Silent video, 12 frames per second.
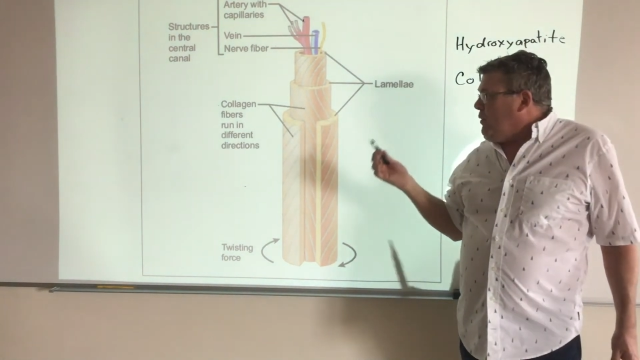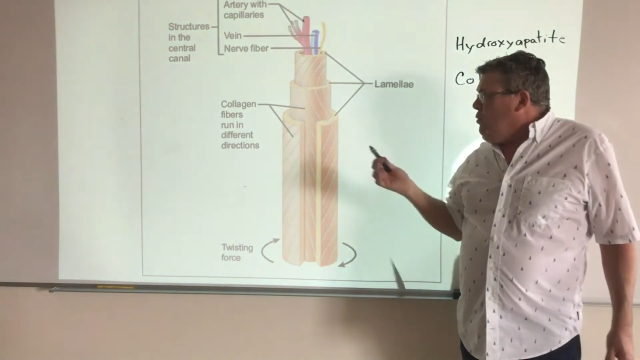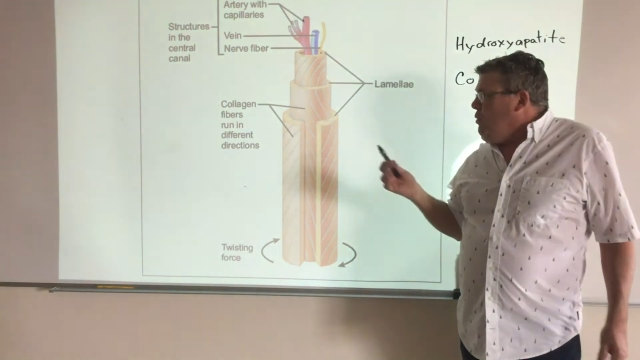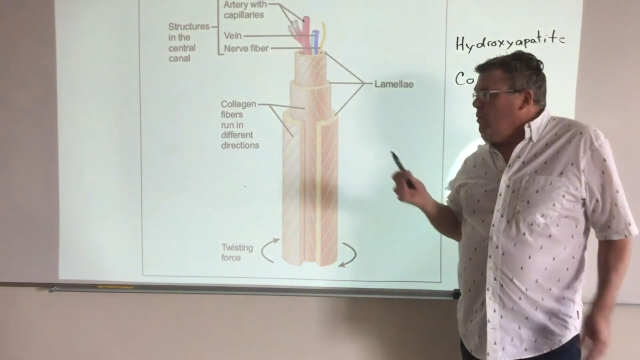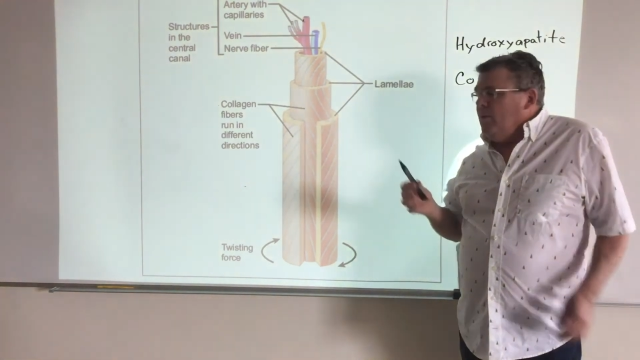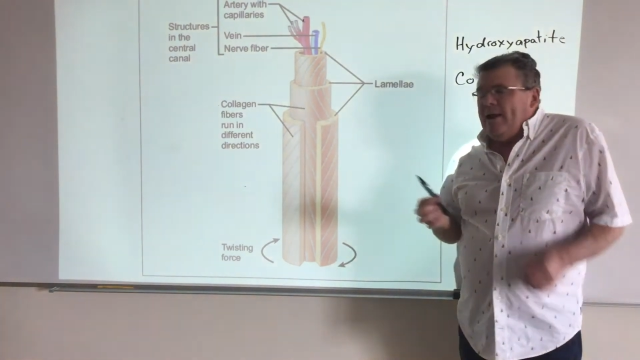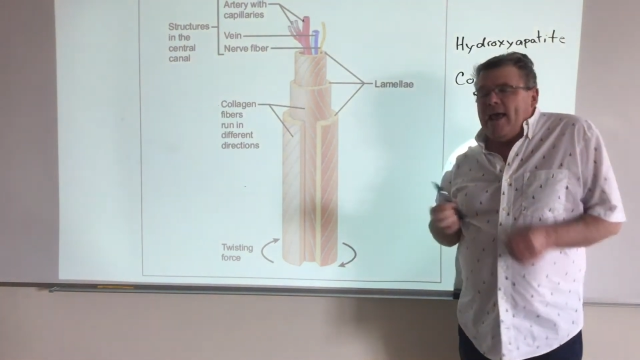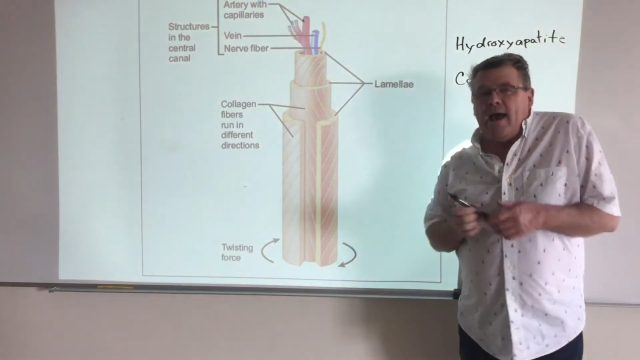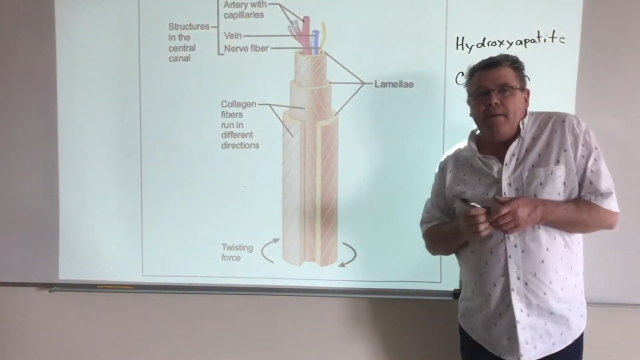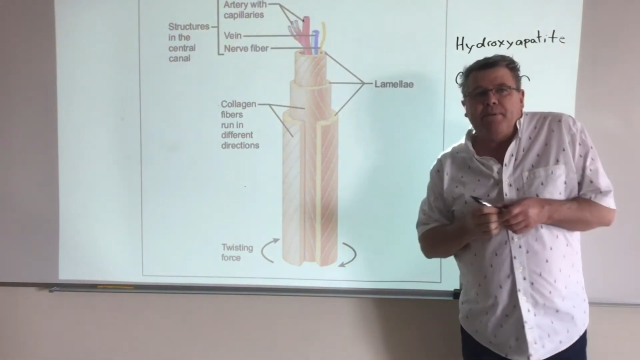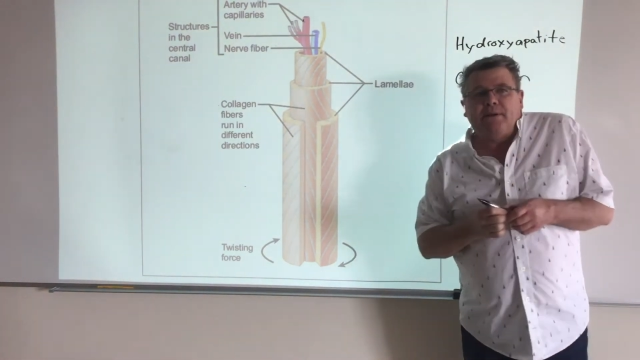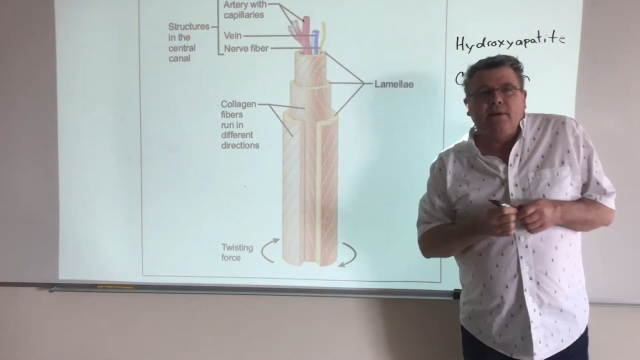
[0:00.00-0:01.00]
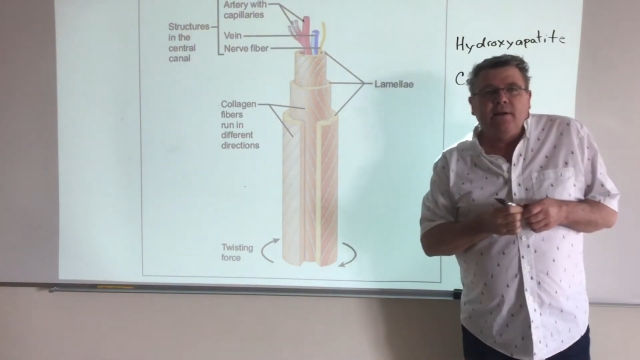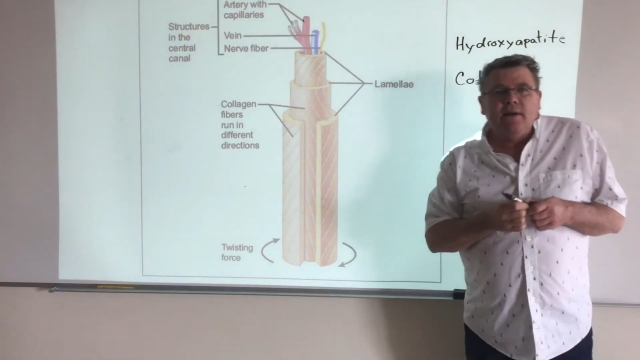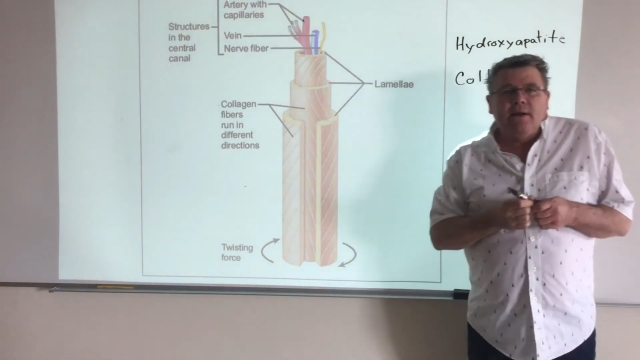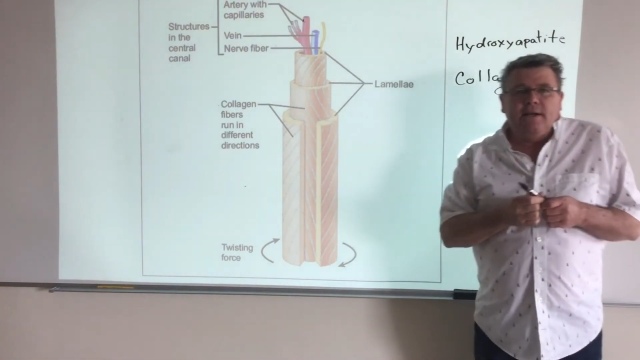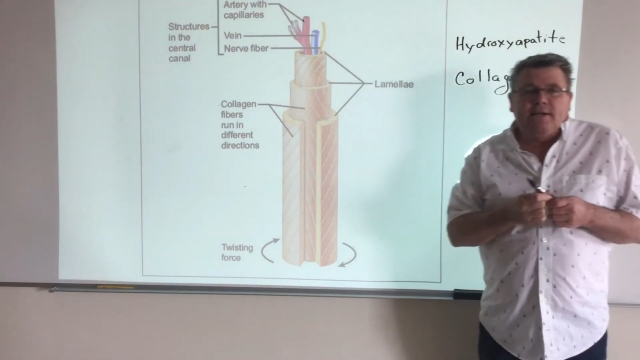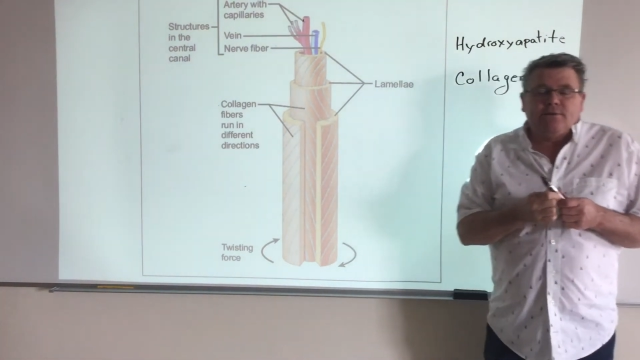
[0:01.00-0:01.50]
What would happen
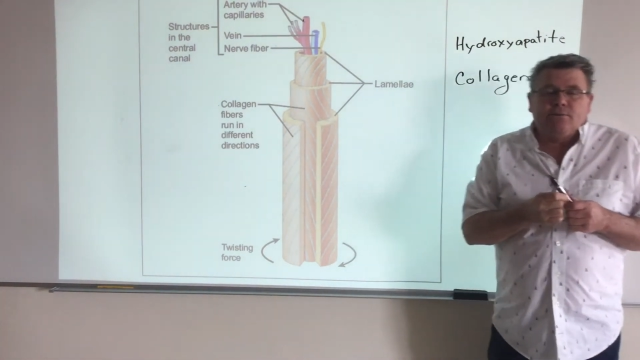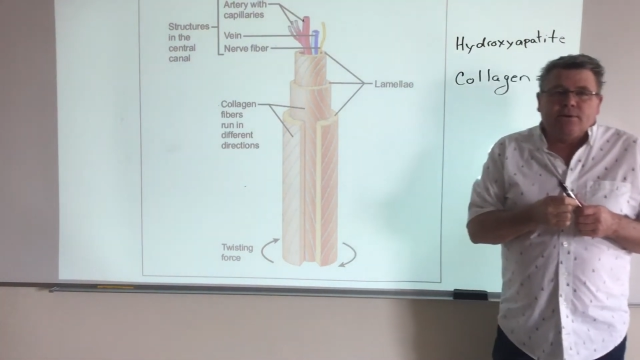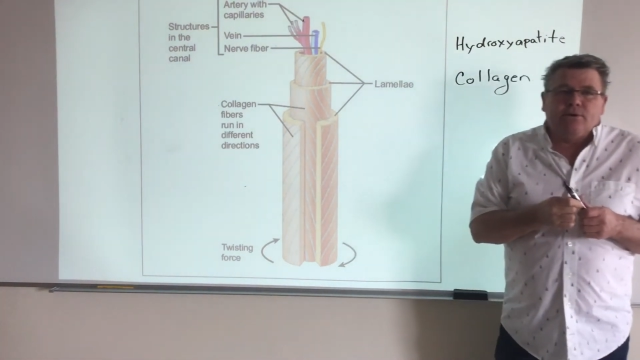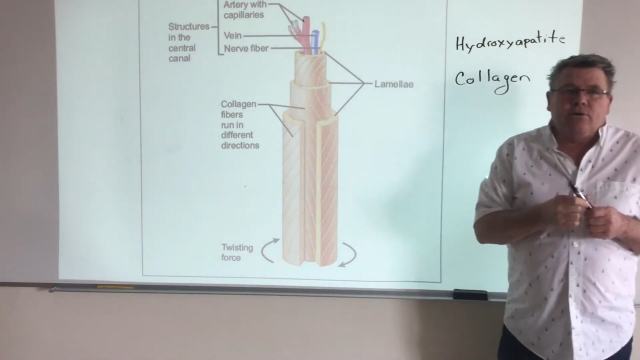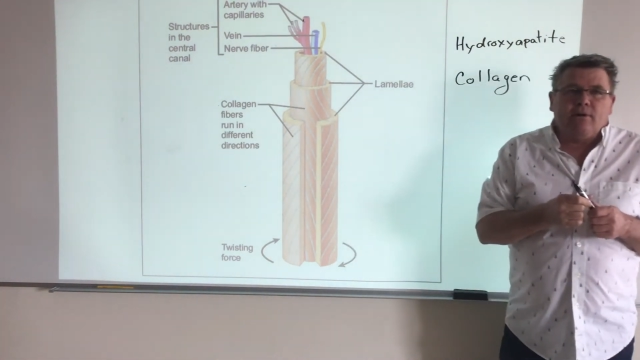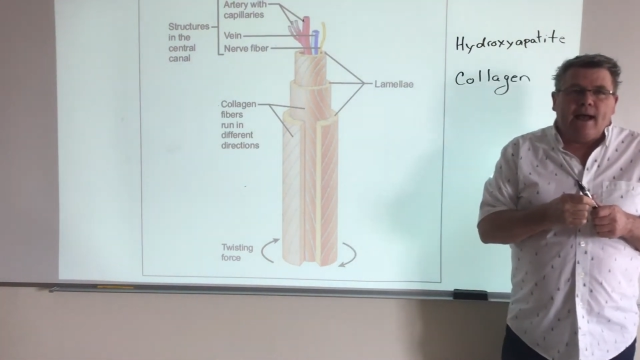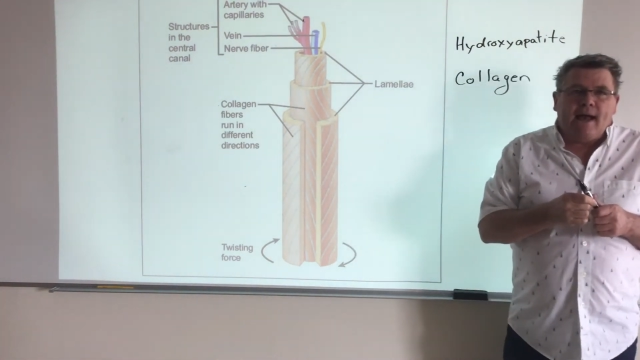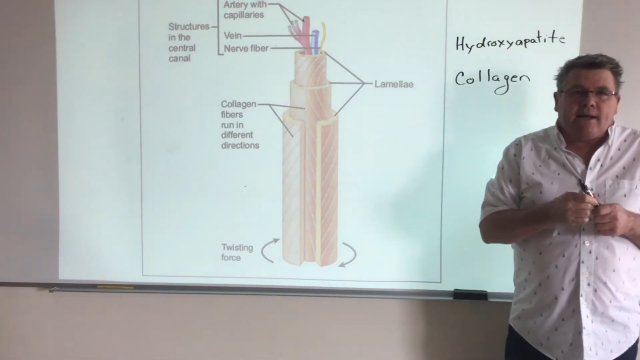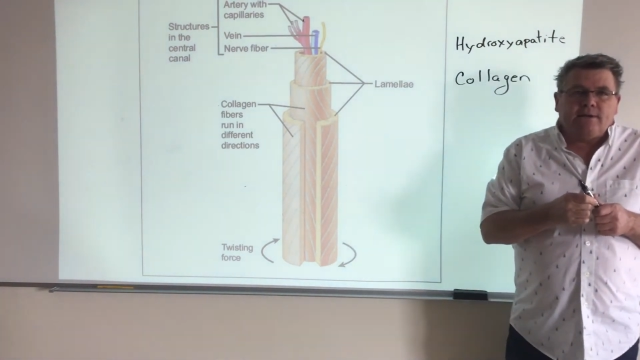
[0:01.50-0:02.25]
is it would crack,